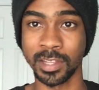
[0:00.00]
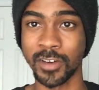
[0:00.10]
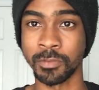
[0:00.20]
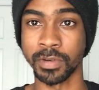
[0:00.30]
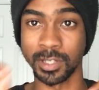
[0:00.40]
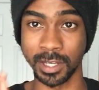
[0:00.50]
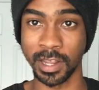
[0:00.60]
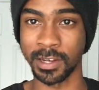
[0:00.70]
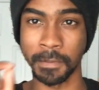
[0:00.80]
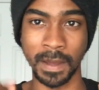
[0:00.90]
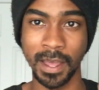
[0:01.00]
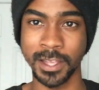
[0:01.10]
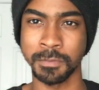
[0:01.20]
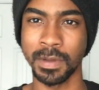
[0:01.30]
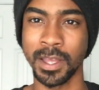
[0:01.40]
that was presented in the
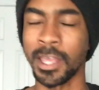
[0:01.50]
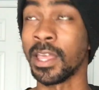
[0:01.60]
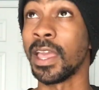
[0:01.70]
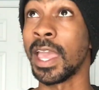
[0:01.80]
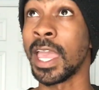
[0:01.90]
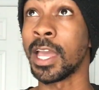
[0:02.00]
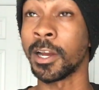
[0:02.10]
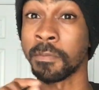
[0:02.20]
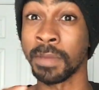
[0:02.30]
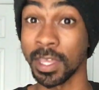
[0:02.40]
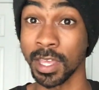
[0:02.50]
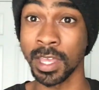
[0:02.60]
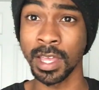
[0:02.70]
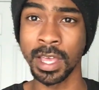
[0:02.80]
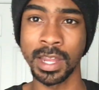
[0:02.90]
past by AIP.